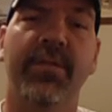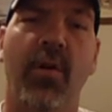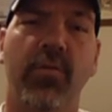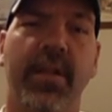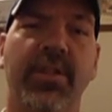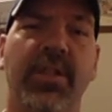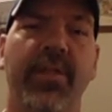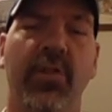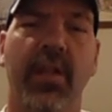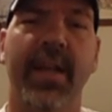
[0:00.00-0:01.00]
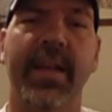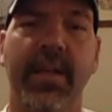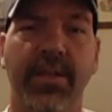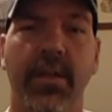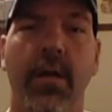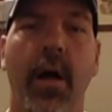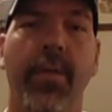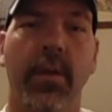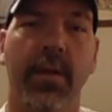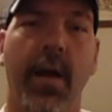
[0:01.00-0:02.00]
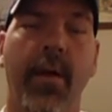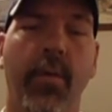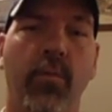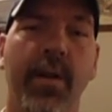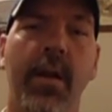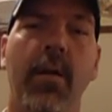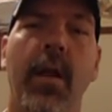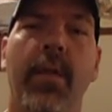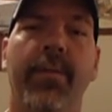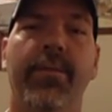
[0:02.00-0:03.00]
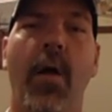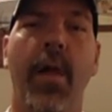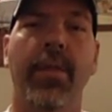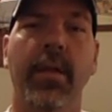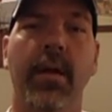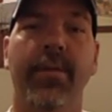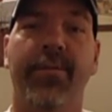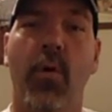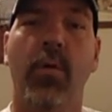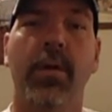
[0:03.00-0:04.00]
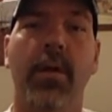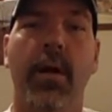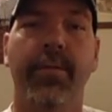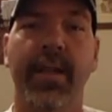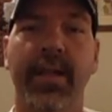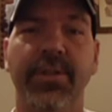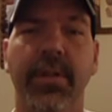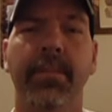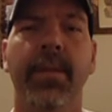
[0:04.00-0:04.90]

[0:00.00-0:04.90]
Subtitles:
the voltage to the lighting on the rear and the forward of the engine.